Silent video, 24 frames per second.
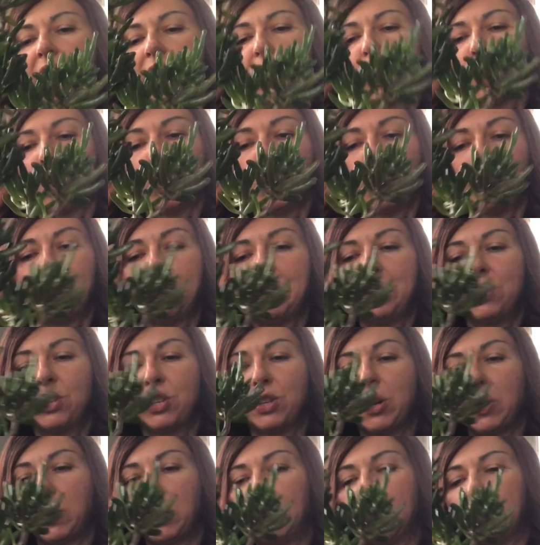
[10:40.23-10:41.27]

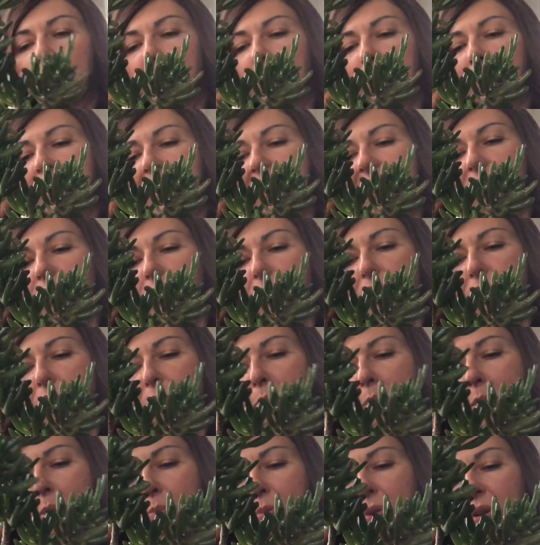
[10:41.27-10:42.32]
Hobbit golem, I don't
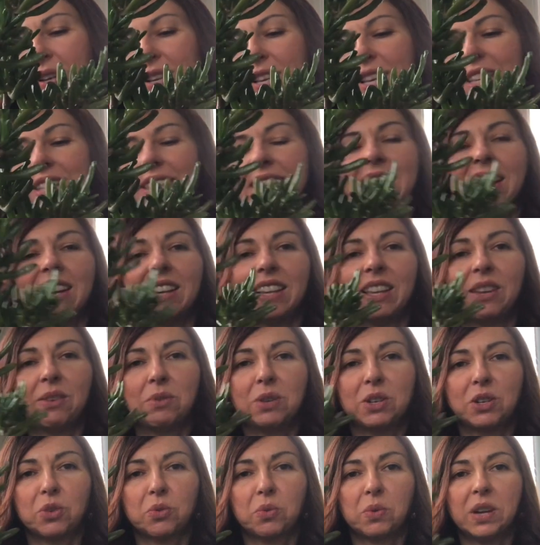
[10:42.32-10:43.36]
remember exactly
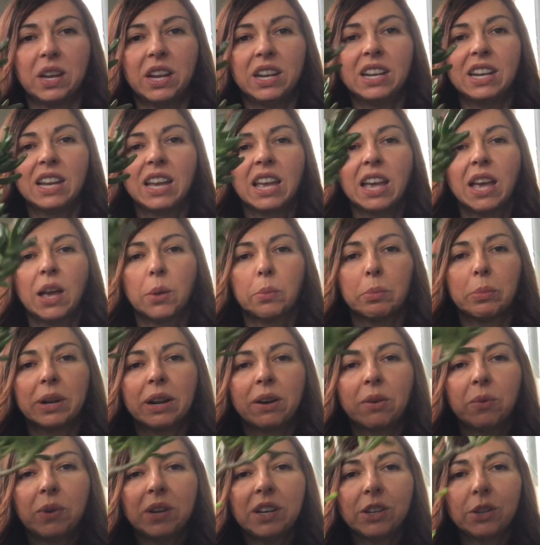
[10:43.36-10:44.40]
which one, but
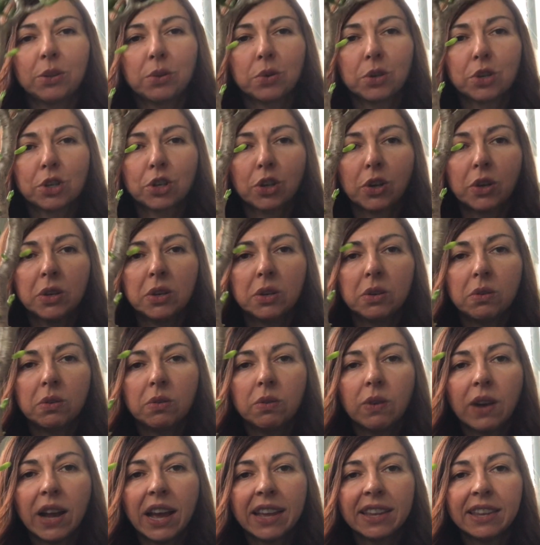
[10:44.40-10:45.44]
I wanted to show
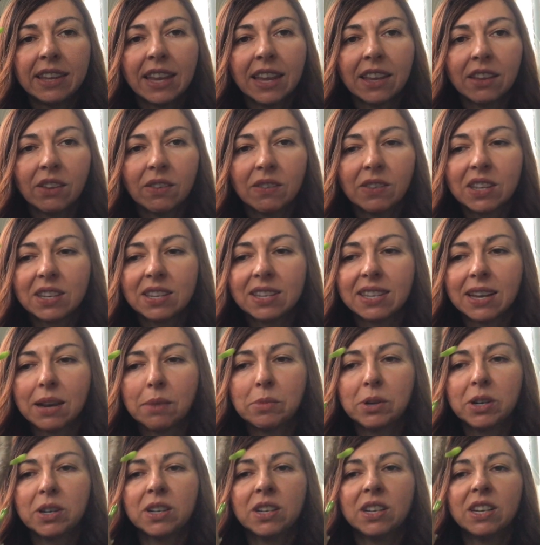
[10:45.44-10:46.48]
you at the end of the
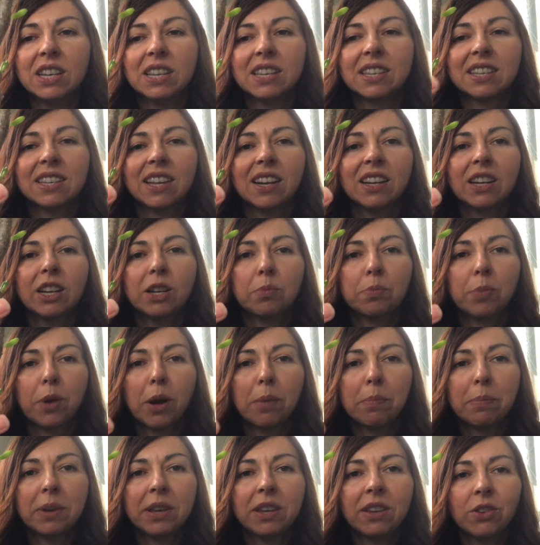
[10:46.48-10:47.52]
summer it started
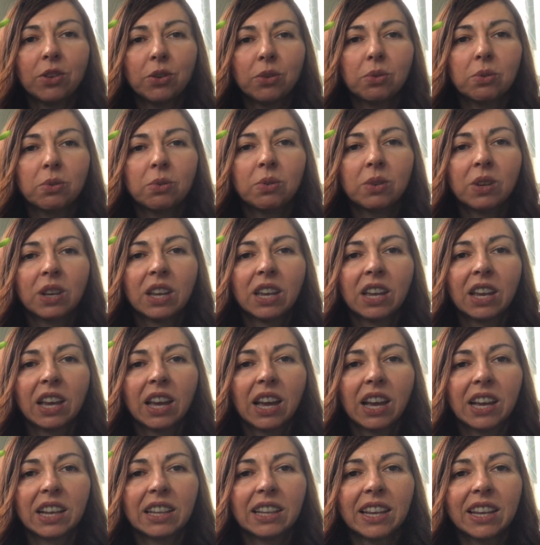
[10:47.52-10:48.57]
popping new
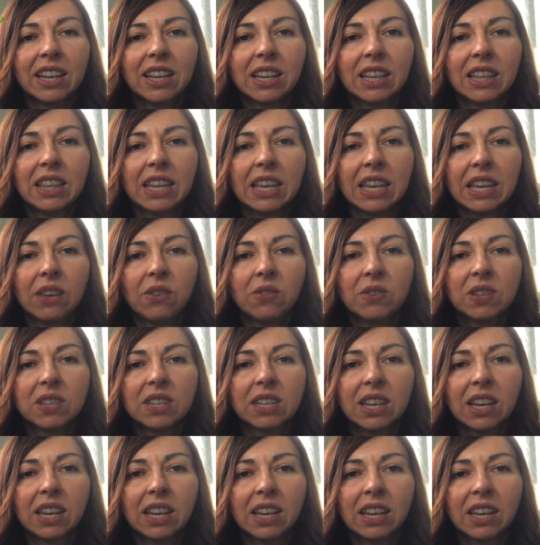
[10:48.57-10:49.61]
like
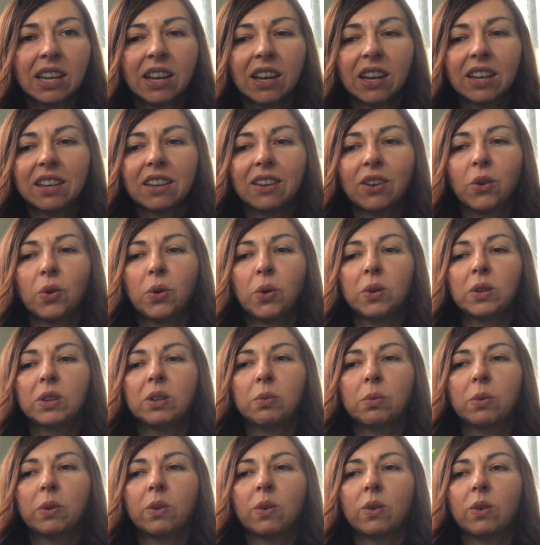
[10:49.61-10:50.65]
leaves
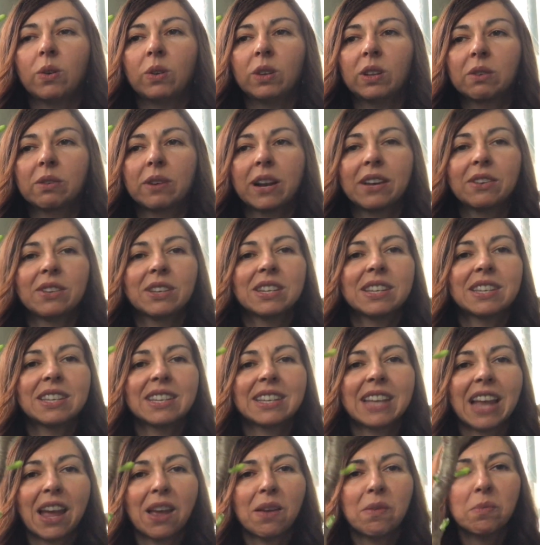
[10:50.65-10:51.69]
all around the
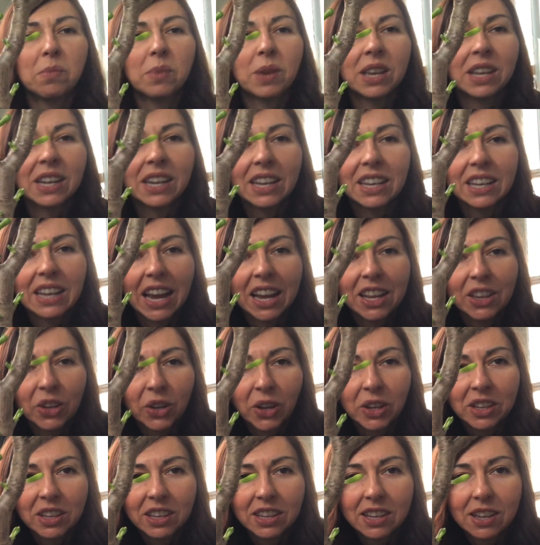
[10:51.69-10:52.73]
stem, and I
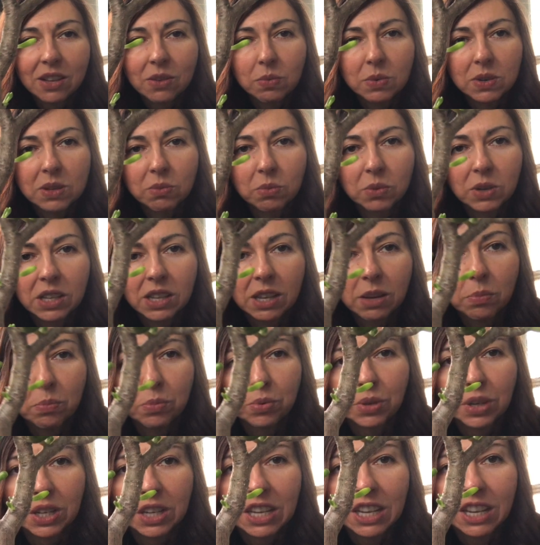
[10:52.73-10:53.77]
thought that that was really
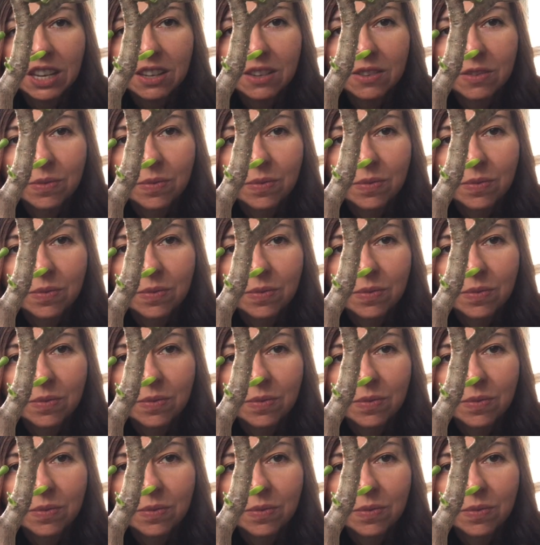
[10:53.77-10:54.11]
pretty.